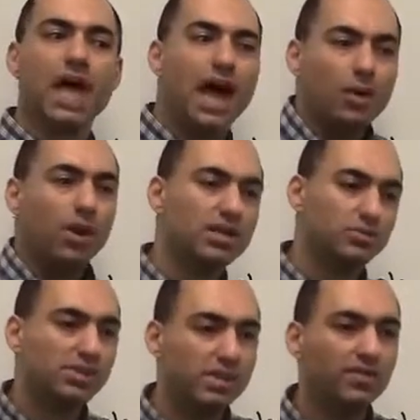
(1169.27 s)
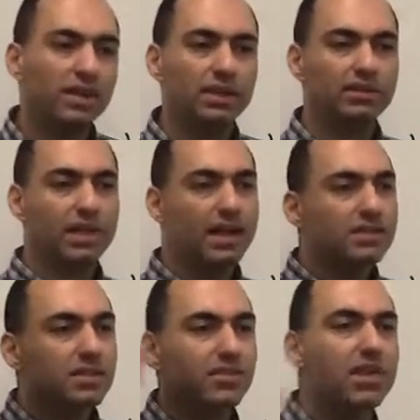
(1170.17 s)
I was receiving
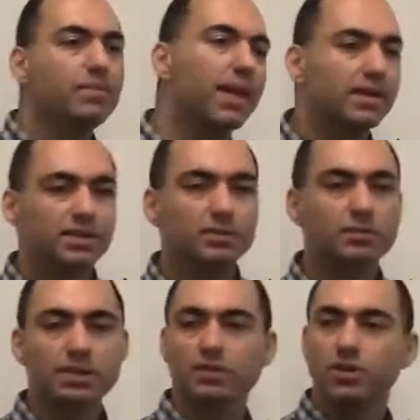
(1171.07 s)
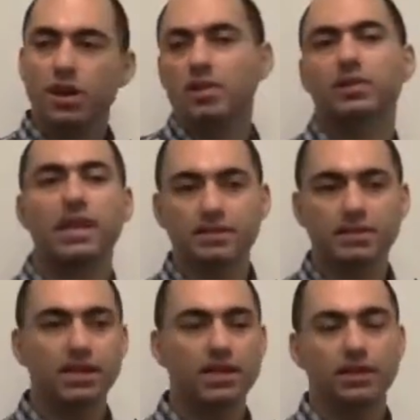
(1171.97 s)
tens of emails when you called last
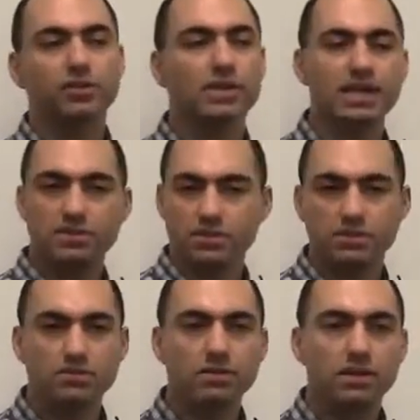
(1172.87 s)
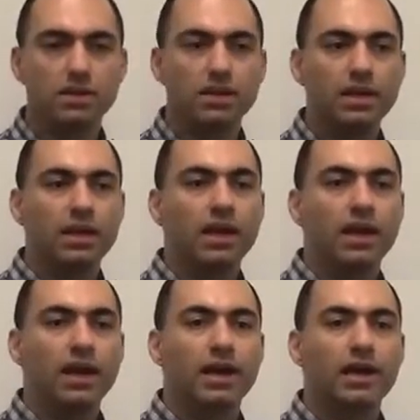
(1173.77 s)
night. I couldn't answer you.
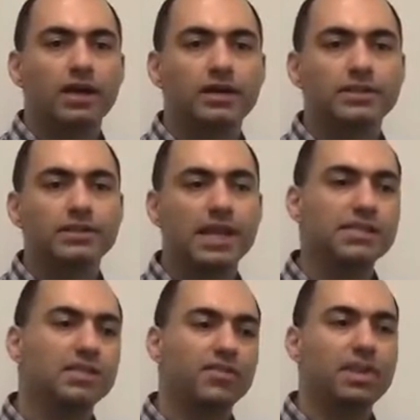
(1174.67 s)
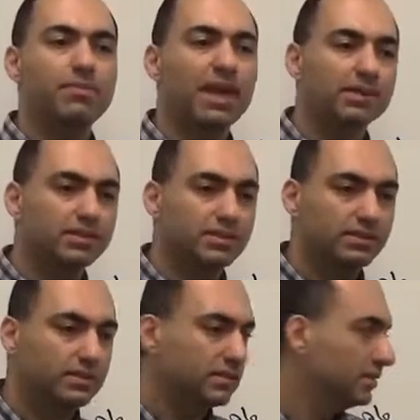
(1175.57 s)
Tens of emails
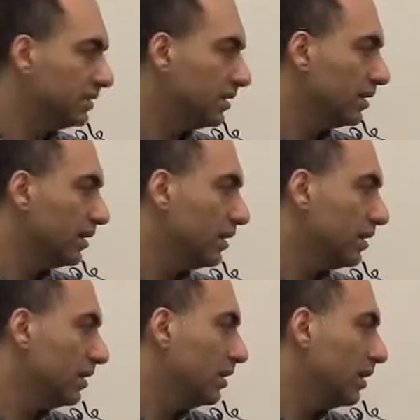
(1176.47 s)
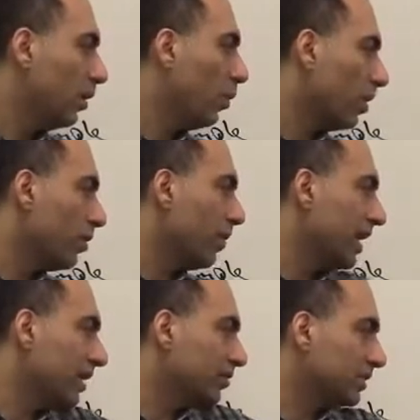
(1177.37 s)
were
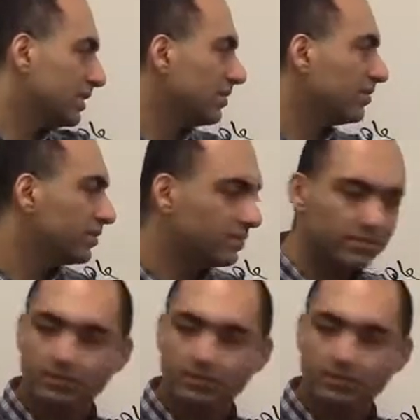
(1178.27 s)
being received.